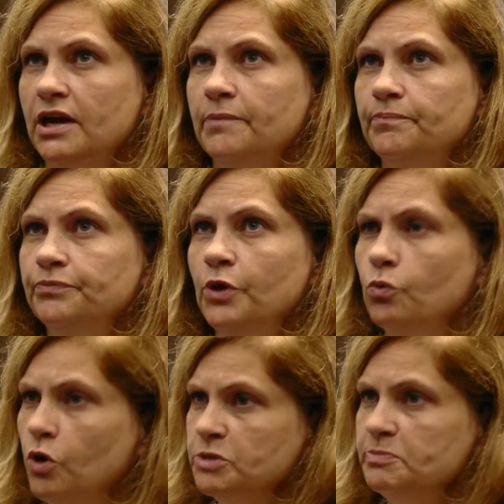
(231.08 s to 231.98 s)
um,
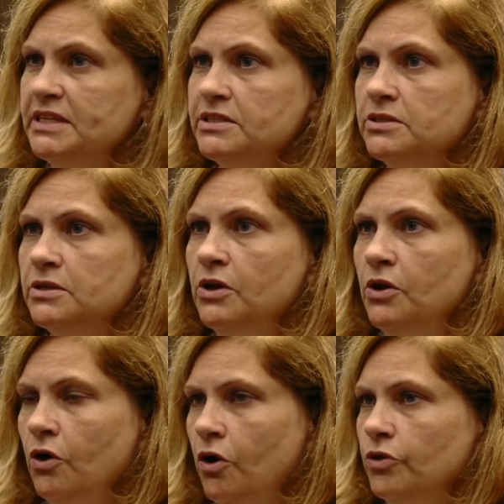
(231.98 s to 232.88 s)
wasp nest
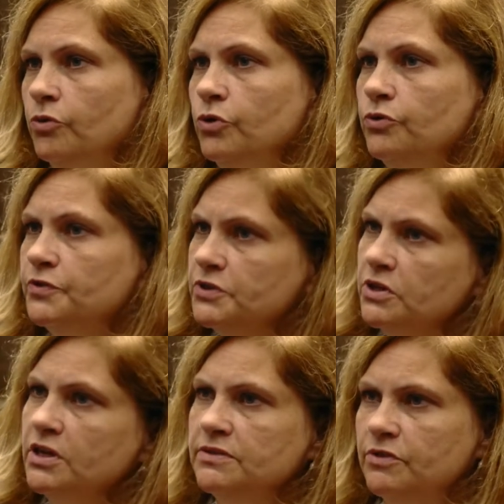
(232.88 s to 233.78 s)
on the roof, the
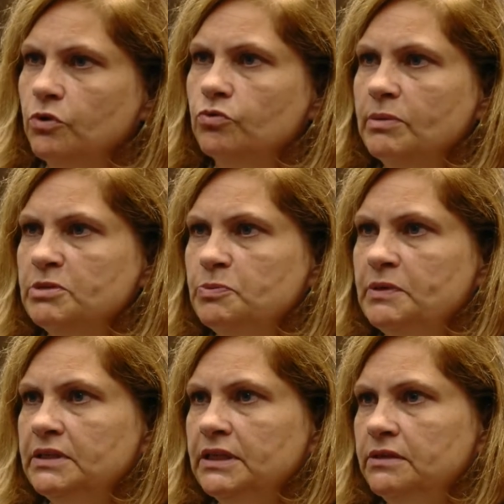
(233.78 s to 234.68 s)
size of an old rubbish
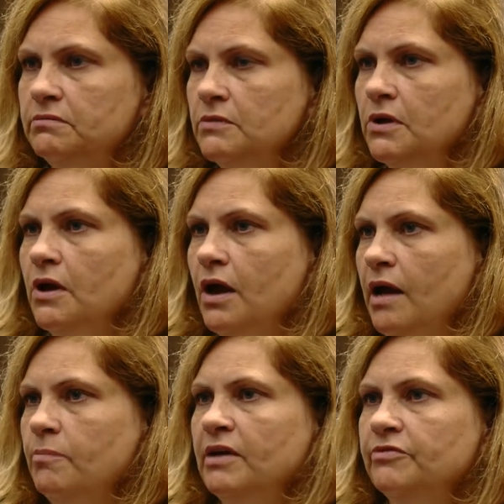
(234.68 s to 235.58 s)
bin lid,
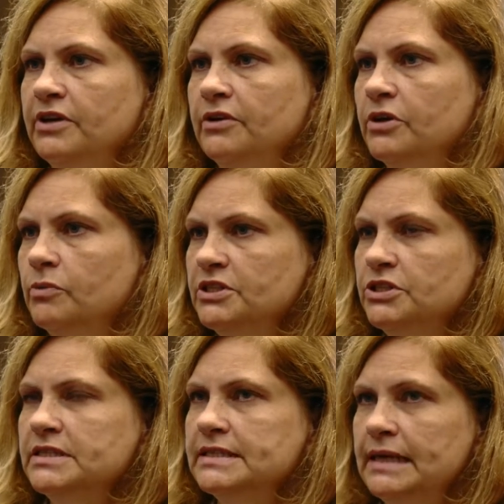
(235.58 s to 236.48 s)
above the area where
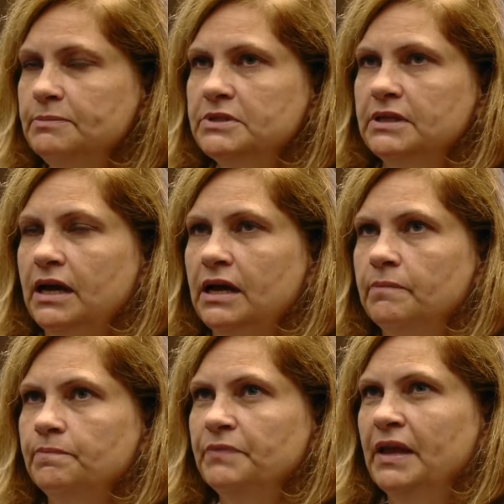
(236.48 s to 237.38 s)
she slept.
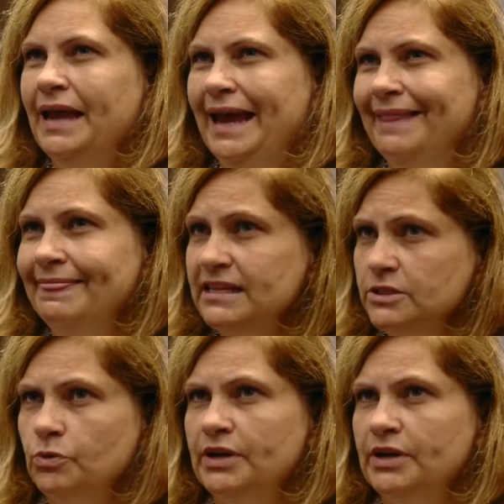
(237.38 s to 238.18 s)
Um, and that's what